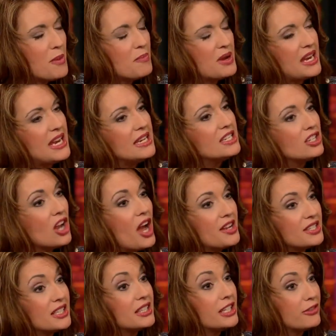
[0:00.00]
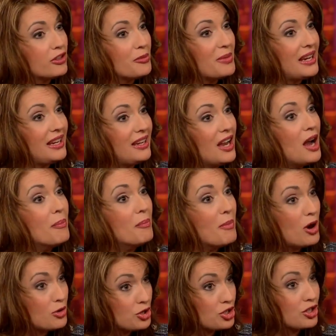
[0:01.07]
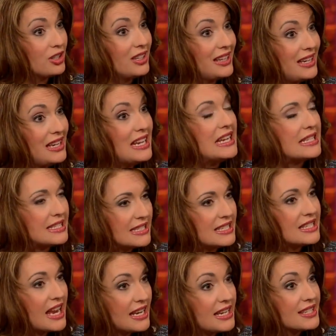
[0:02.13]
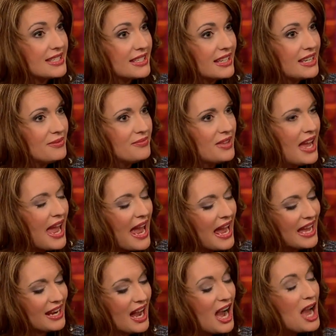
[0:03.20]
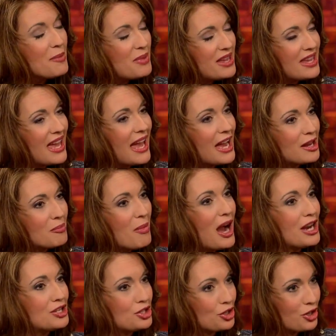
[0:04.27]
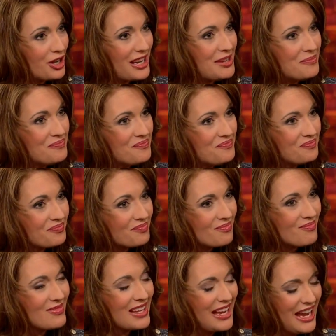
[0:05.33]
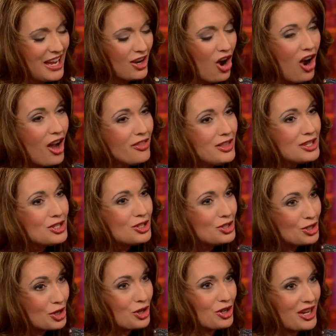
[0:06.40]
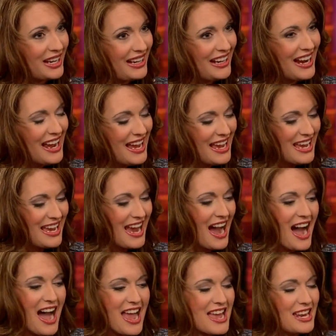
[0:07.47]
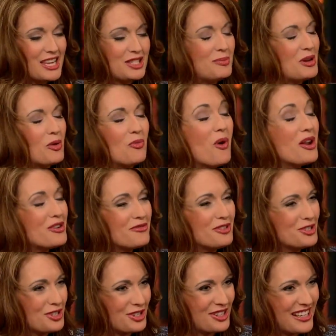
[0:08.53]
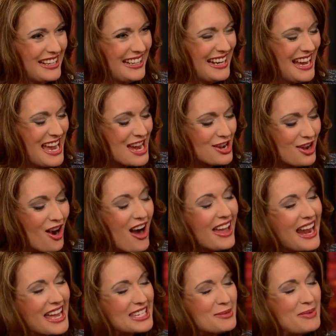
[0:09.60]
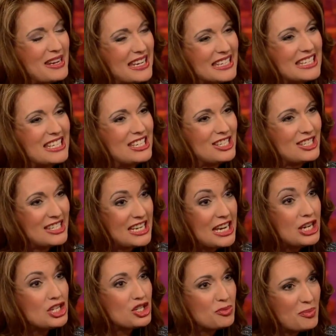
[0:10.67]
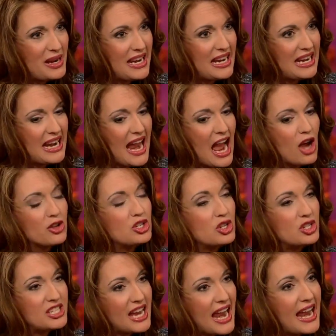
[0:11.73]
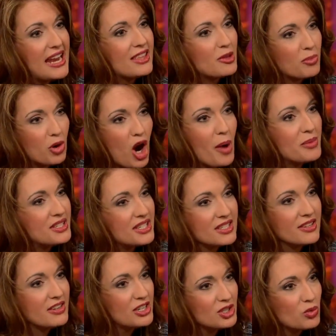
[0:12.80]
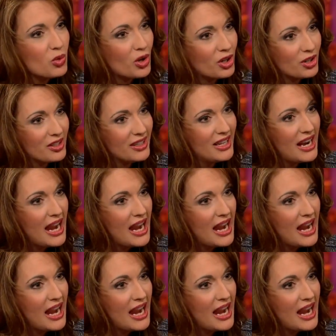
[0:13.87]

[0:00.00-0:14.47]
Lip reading: But He did not deliver me emotionally instantaneously. And I began my journey. And on this journey, it has been a wonderful journey. God has begun to teach me how to take the promises of His Word